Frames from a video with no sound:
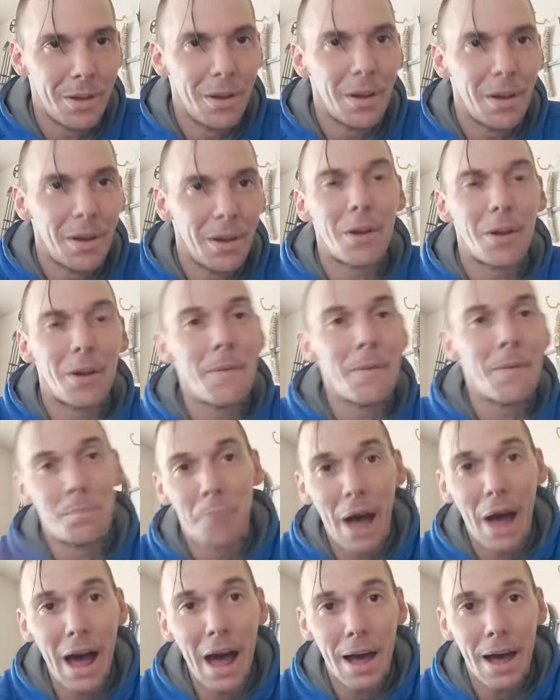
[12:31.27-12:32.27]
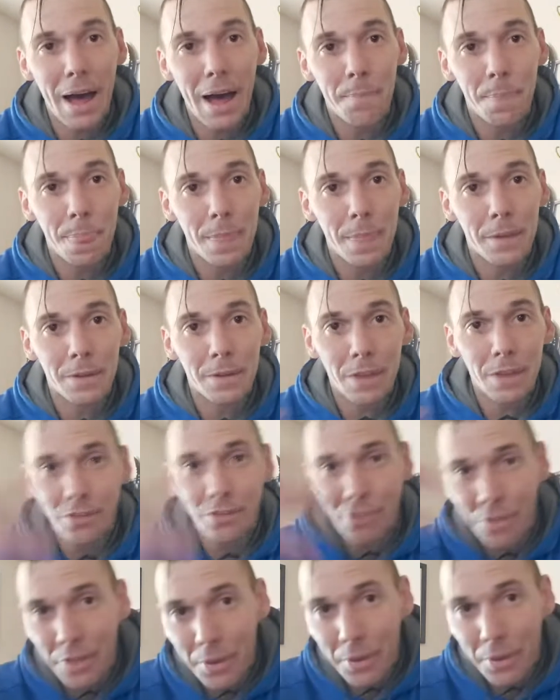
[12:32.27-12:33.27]
All right. And Bob does
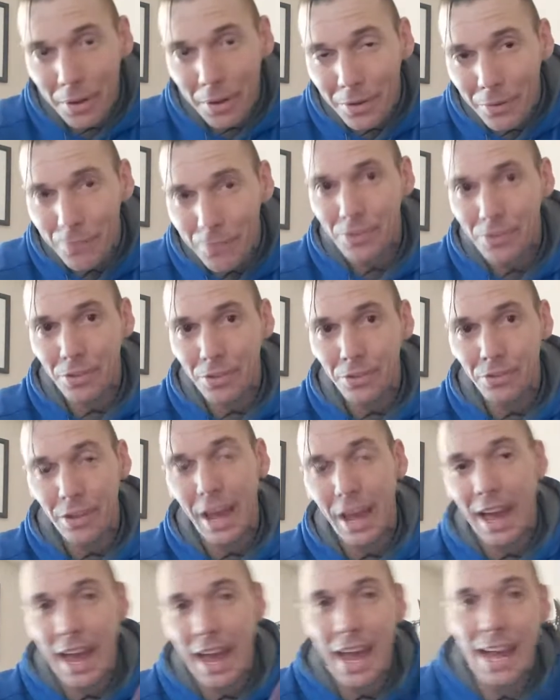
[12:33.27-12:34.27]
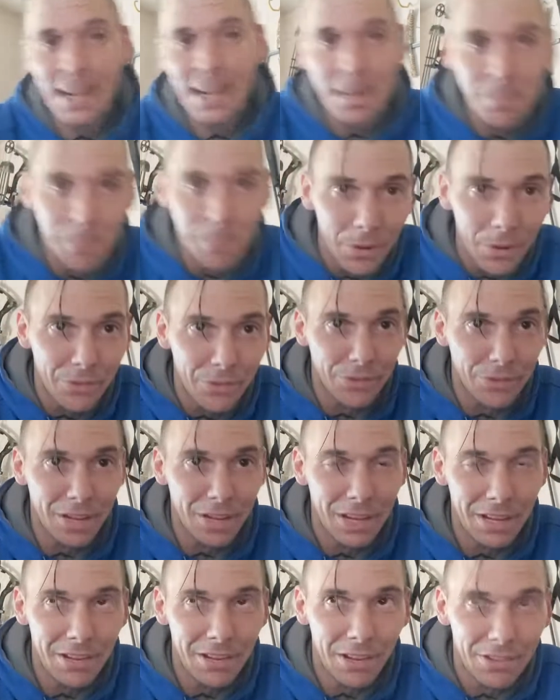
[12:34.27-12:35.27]
the theoretical physics and he does
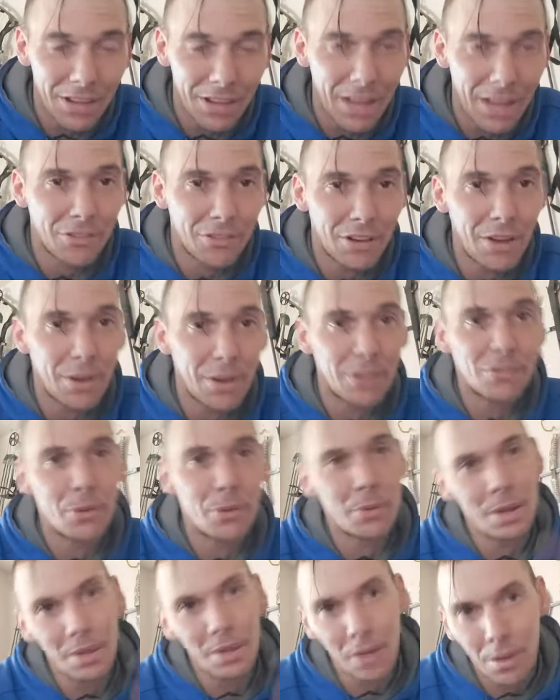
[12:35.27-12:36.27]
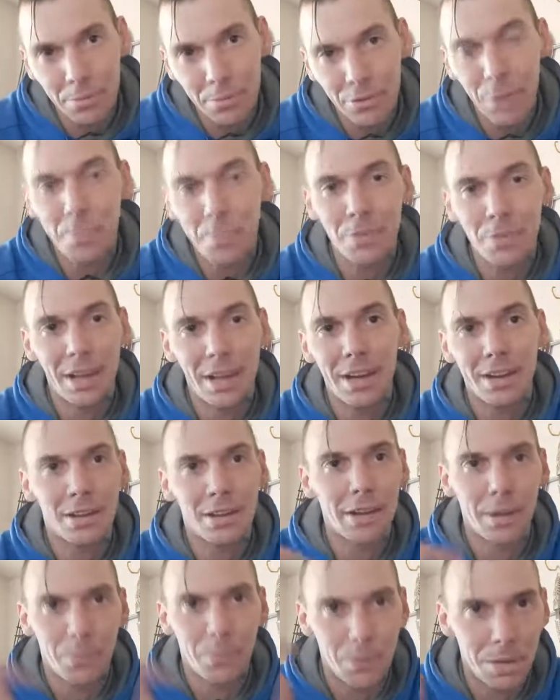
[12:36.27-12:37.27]
the engineering. So he comes up with the idea,
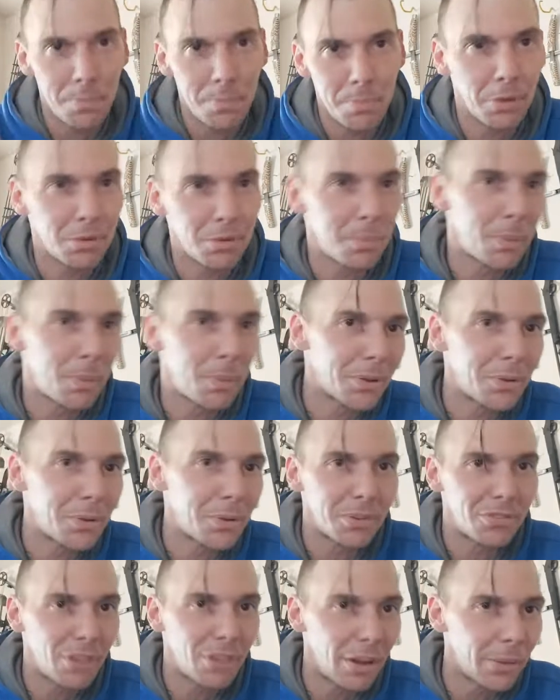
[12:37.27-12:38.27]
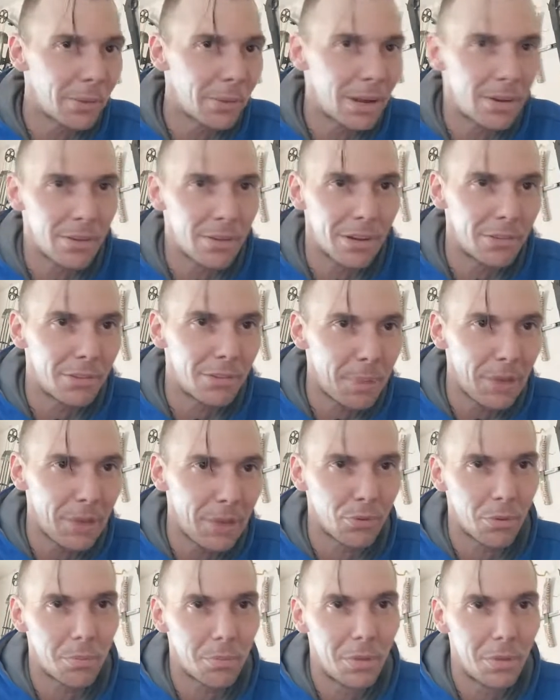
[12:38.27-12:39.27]
like when he built a particle accelerator in his
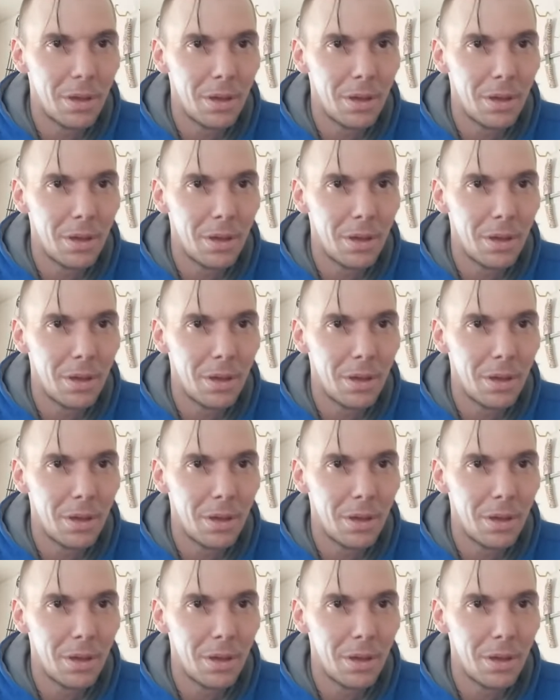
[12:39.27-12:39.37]
bedroom.